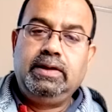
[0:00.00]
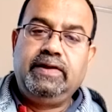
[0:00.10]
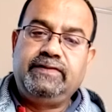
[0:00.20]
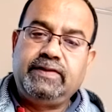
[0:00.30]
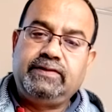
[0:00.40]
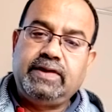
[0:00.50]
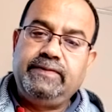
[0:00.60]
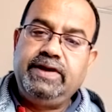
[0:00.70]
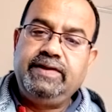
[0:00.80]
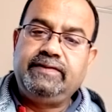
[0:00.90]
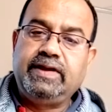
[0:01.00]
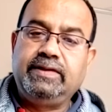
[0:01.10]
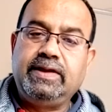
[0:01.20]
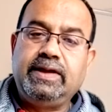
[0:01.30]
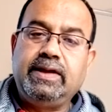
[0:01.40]
research evidence
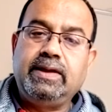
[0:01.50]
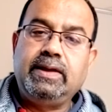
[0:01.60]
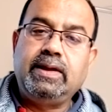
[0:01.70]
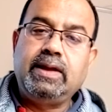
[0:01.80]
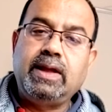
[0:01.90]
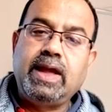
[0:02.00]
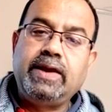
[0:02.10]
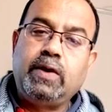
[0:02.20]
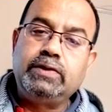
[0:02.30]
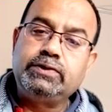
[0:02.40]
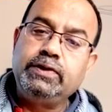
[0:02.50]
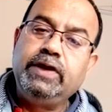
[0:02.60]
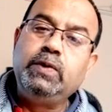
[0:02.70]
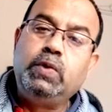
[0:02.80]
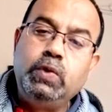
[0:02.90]
and also
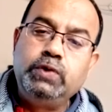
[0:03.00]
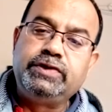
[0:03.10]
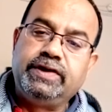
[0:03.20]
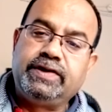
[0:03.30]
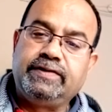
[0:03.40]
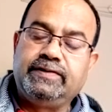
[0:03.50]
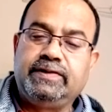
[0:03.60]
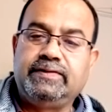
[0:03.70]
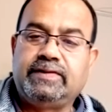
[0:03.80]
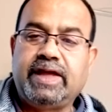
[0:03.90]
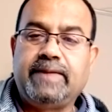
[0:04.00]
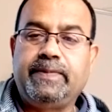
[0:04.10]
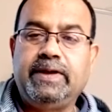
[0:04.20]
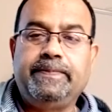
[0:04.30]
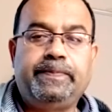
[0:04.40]
in whose interest it is
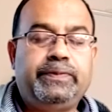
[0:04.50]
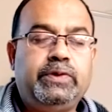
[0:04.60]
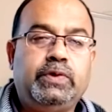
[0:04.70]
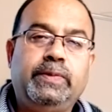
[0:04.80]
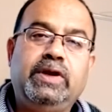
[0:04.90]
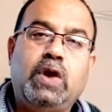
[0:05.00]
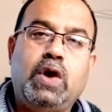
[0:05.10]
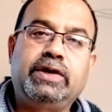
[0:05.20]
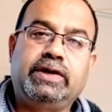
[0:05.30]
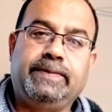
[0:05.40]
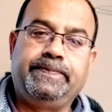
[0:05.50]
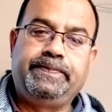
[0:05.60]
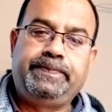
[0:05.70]
therapy to be long term.